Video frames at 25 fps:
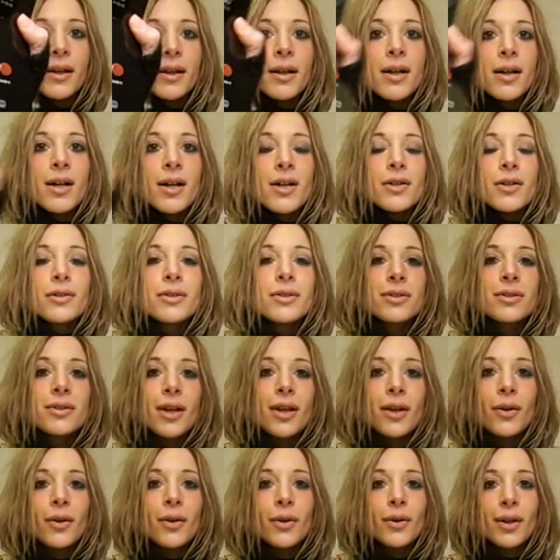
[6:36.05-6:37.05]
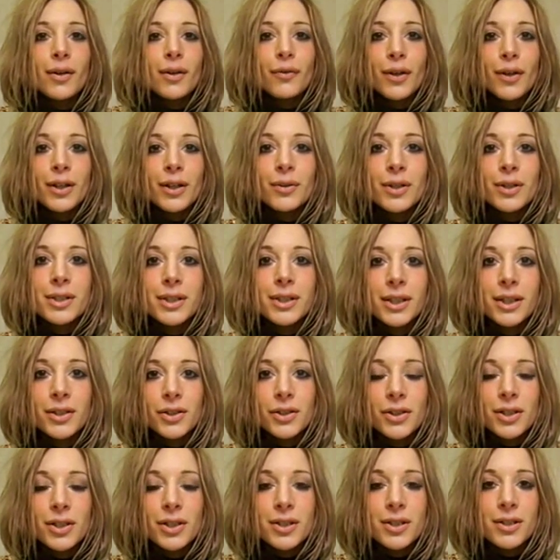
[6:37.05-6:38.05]
So if anyone's
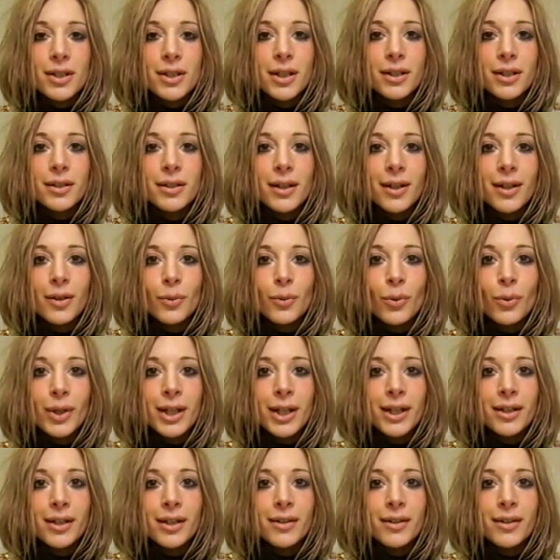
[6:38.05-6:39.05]
interested in winning that,